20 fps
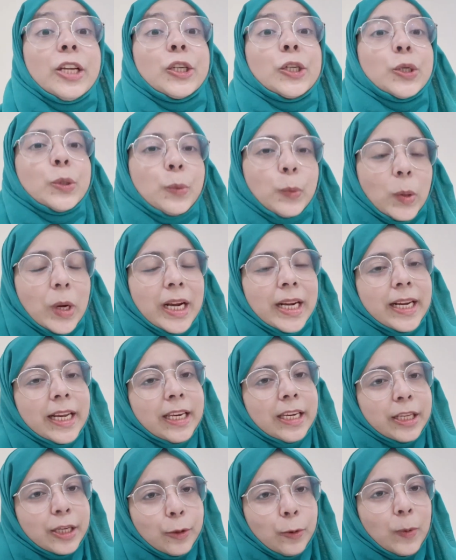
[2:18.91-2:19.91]
To work
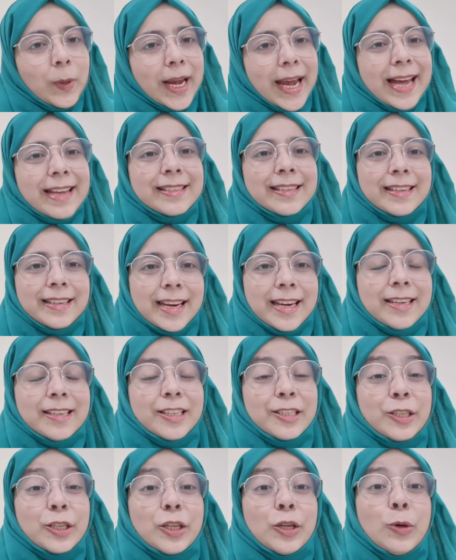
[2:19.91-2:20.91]
in UK as a
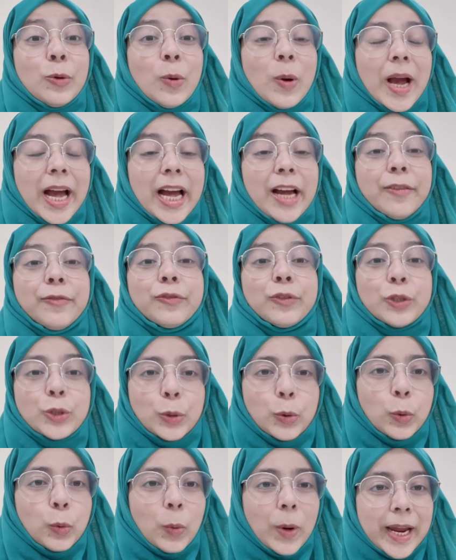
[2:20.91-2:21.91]
dentist, you have
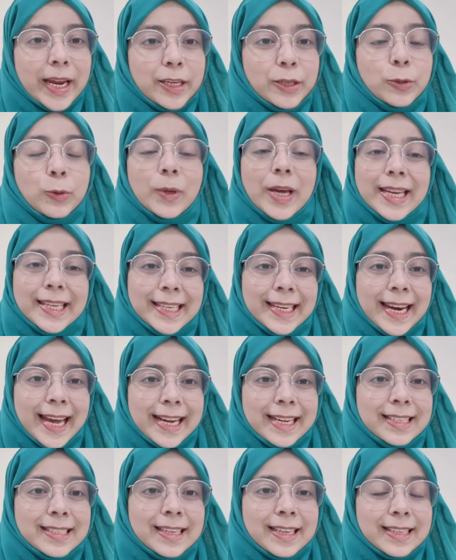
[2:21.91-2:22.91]
two ways to get a
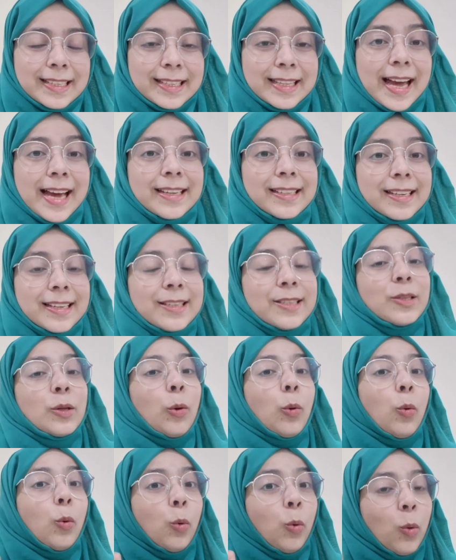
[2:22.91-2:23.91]
license. That is
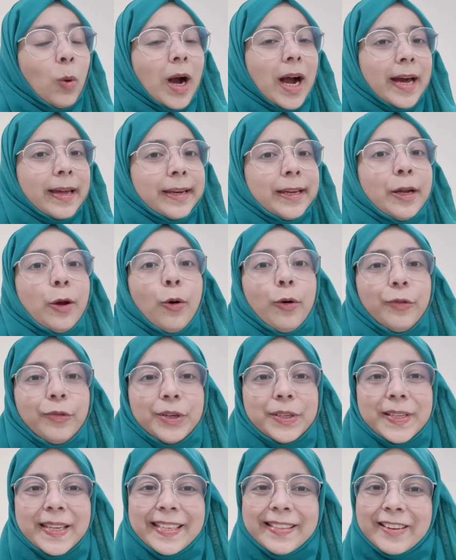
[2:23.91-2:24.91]
ORE,
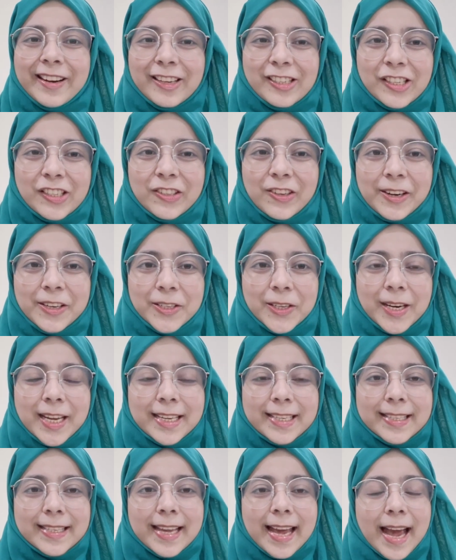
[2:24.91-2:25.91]
Overseas Registration
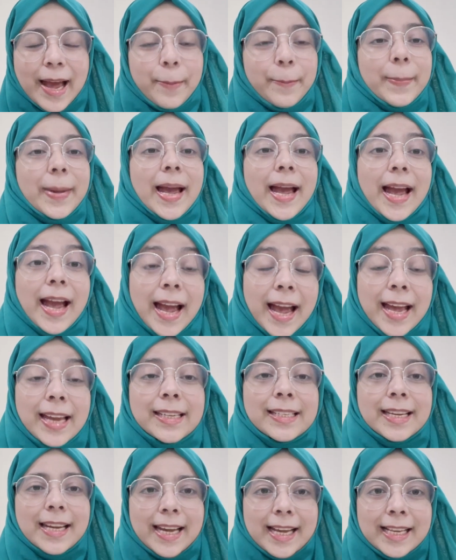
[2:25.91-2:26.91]
Exam,
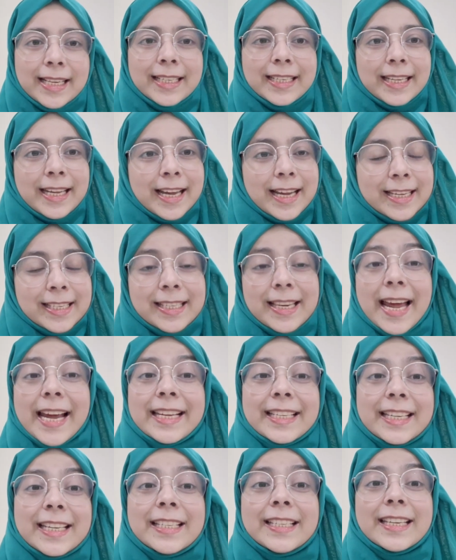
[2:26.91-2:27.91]
and LDS,
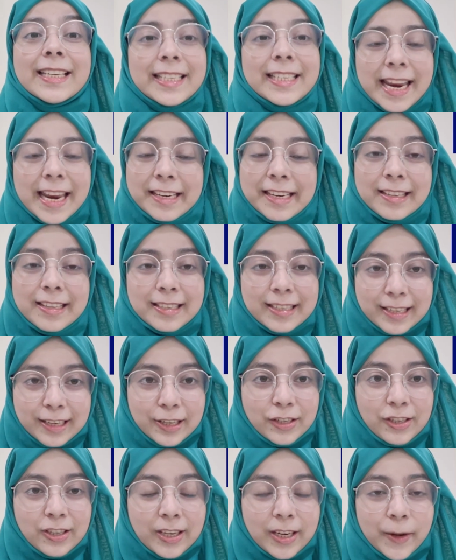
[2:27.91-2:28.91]
License in Dental
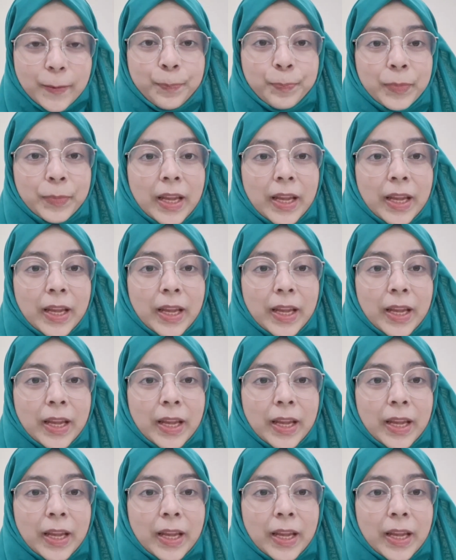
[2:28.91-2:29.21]
Surgery.